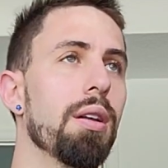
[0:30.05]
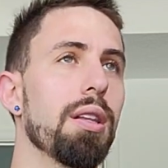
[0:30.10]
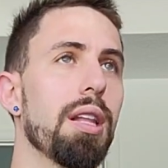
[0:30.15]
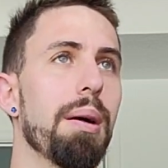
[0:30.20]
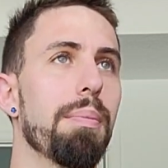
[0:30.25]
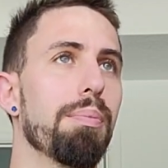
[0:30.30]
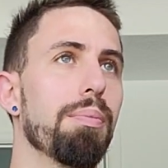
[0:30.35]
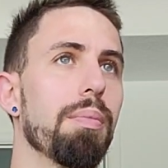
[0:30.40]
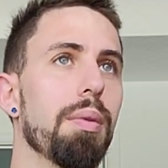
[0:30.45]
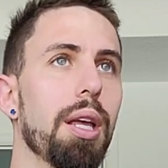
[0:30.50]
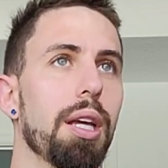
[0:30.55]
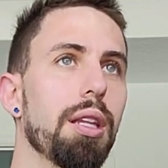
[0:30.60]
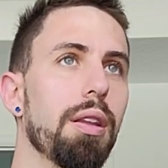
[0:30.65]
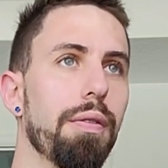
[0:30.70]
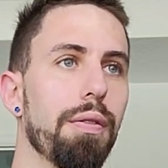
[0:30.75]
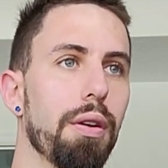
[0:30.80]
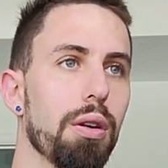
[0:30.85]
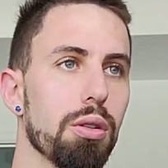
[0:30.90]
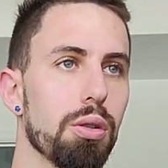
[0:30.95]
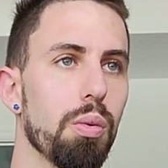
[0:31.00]
not like the
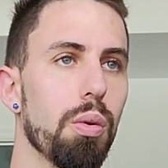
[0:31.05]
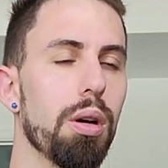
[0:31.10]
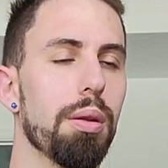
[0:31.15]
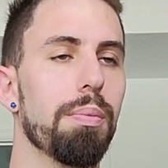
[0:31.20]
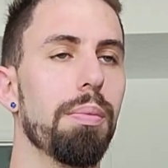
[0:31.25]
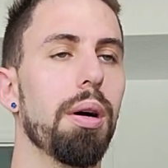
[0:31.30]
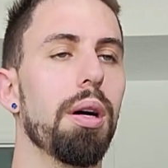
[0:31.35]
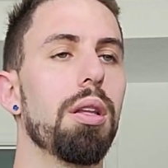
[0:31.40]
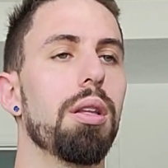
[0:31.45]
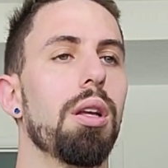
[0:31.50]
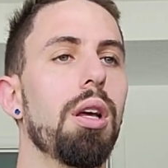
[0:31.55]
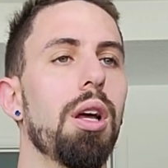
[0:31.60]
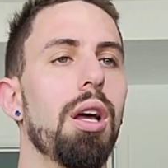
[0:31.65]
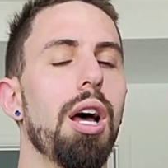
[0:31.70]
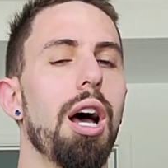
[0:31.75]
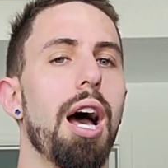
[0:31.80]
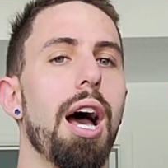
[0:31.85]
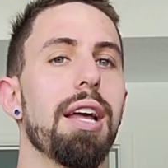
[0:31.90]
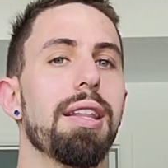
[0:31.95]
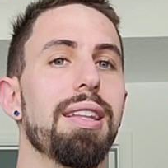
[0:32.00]
first one, but
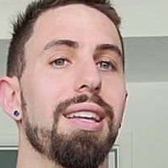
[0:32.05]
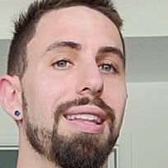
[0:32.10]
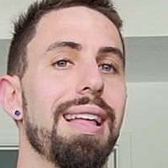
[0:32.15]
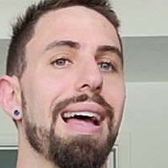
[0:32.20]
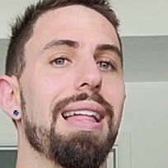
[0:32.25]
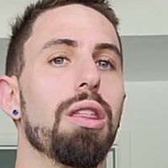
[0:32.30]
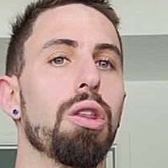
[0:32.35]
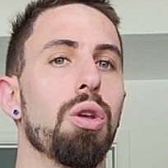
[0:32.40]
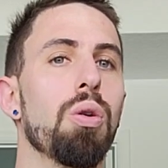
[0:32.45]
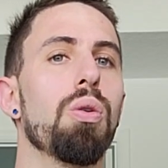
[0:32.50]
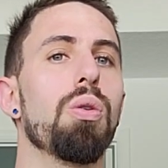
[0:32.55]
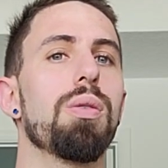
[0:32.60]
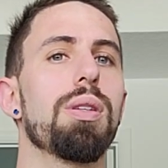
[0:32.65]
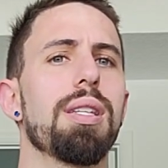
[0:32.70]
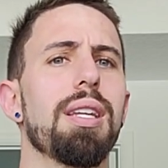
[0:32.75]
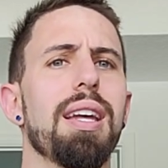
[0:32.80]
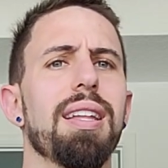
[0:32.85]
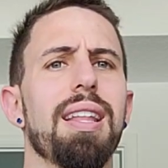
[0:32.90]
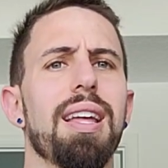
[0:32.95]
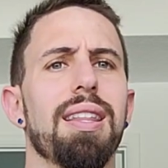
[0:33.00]
I did that
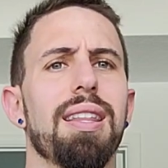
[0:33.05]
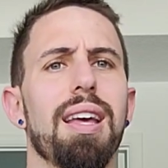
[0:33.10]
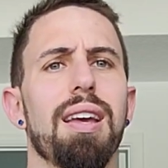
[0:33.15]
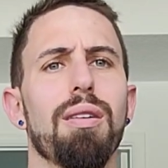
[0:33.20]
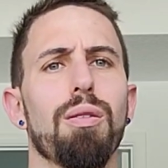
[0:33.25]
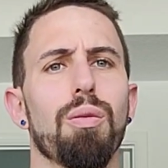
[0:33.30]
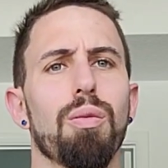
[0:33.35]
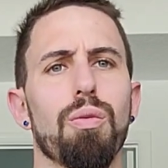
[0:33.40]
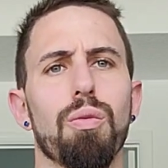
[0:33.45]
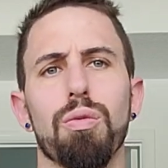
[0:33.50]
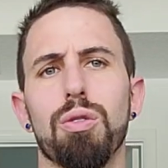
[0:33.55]
news and then